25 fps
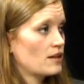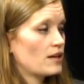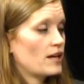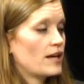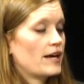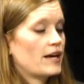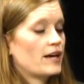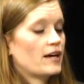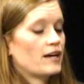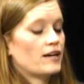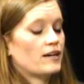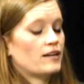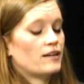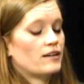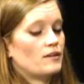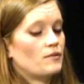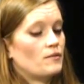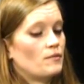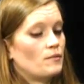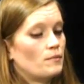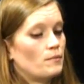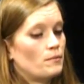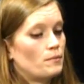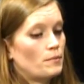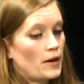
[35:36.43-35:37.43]
And
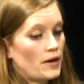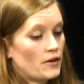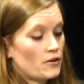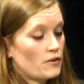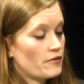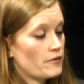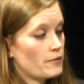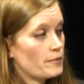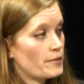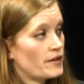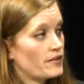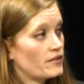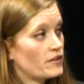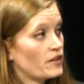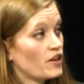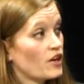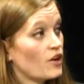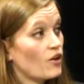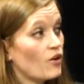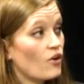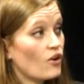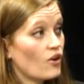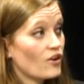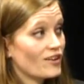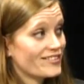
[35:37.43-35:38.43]
Powder River Basin
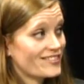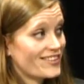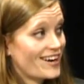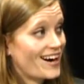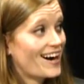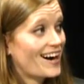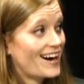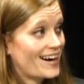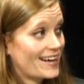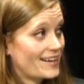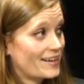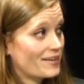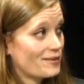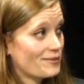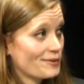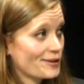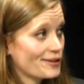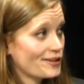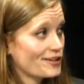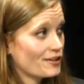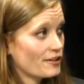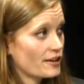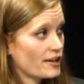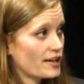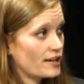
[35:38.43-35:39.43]
coal is high in
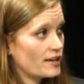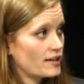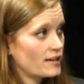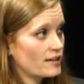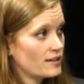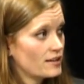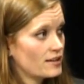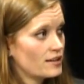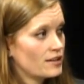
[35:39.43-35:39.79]
mercury.